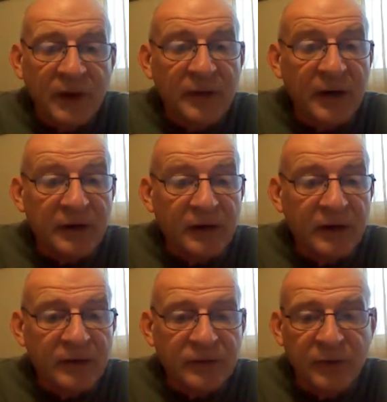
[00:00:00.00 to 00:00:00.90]
Right,
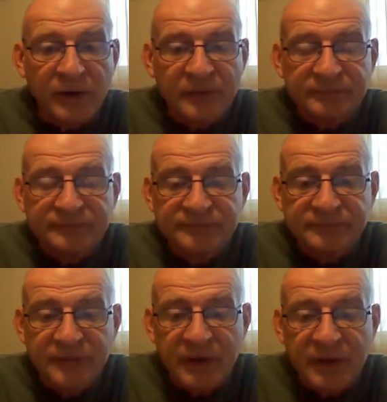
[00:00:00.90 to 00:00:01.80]
last one.
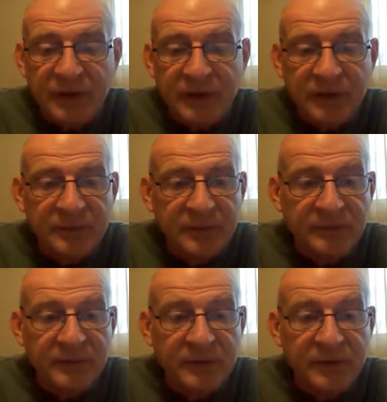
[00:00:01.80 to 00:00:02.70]
I hope
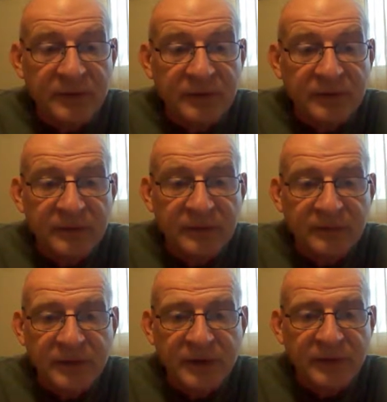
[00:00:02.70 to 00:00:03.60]
you've been
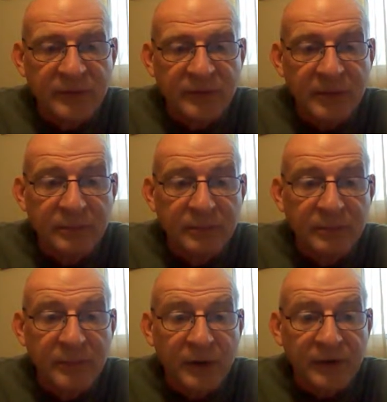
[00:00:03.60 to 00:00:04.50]
putting it with my
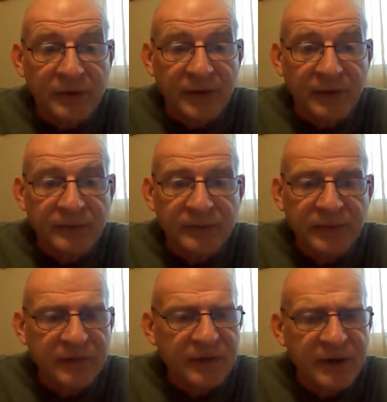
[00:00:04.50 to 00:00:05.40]
monotone.
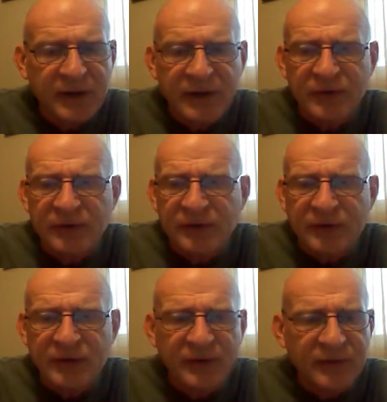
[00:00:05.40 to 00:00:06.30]
Sitting here just
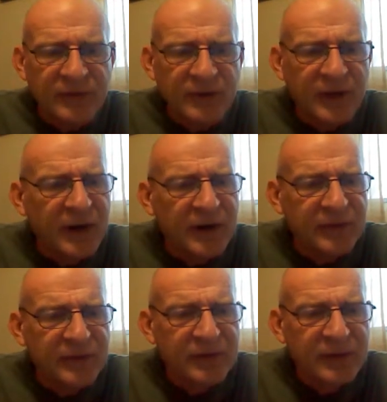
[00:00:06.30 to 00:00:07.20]
looking at
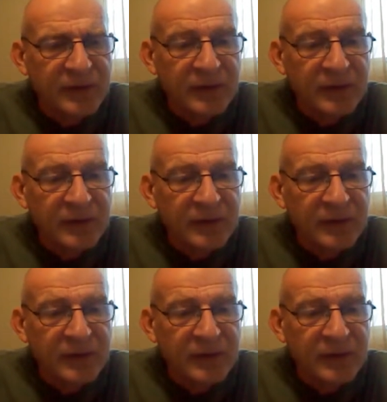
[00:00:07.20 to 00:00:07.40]
slides.